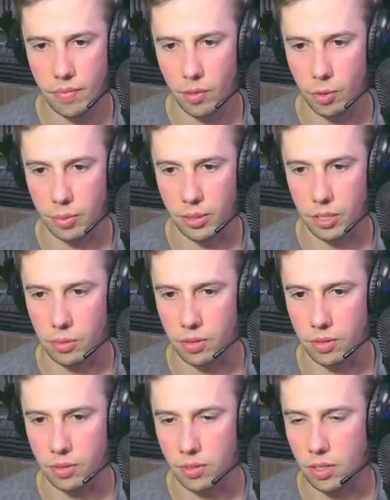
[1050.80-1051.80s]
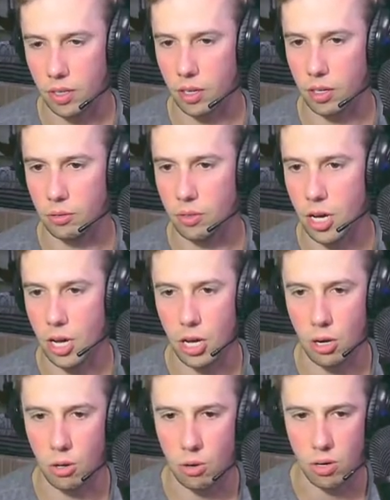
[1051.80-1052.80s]
What about this one? Oh
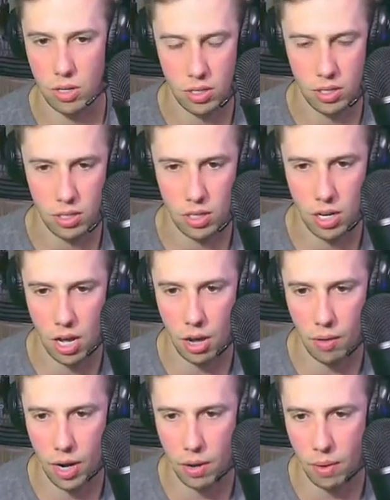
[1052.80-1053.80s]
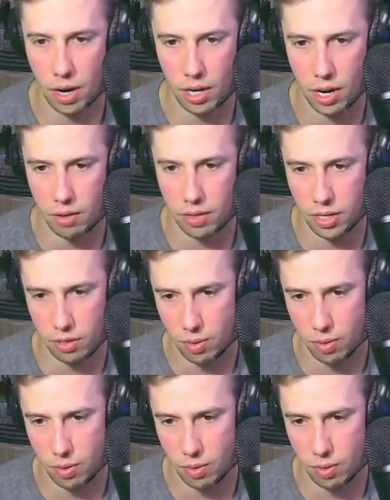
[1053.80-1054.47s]
no. No, I don't want to go this